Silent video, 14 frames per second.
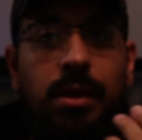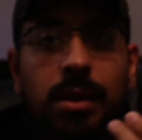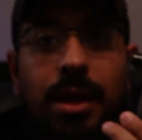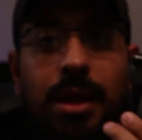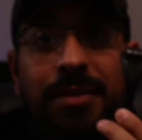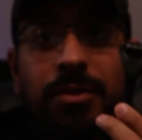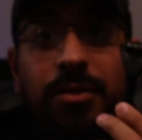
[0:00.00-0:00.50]

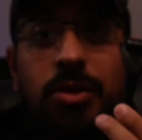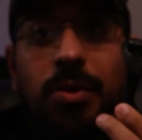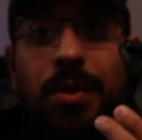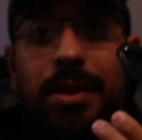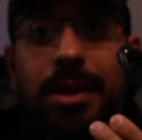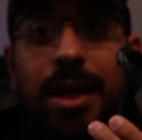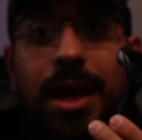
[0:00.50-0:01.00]
After
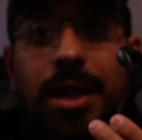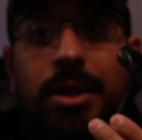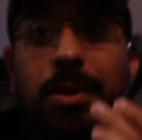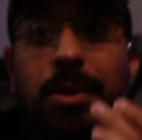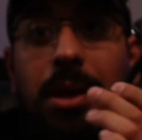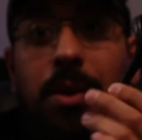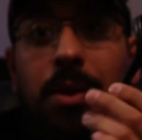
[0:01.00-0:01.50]
doing that,
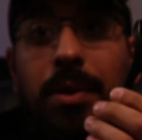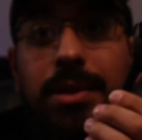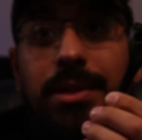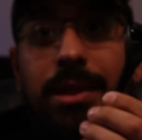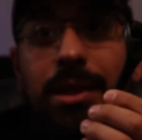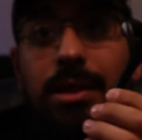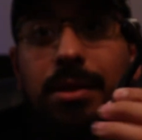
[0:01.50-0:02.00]
you hit it with
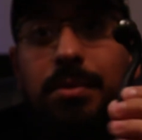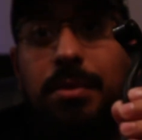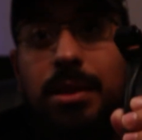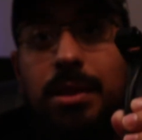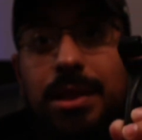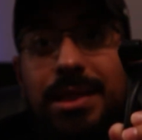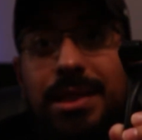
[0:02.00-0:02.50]

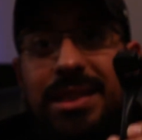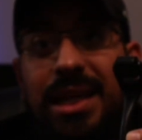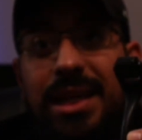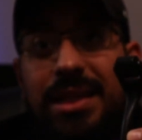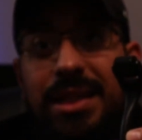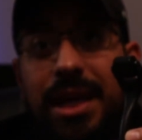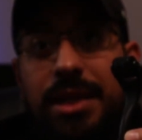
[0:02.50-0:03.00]
some
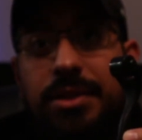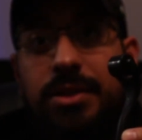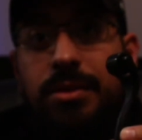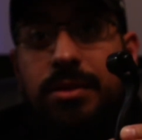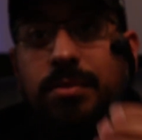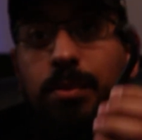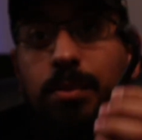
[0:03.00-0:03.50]

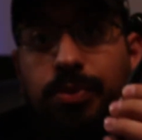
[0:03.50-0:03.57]
sanitizer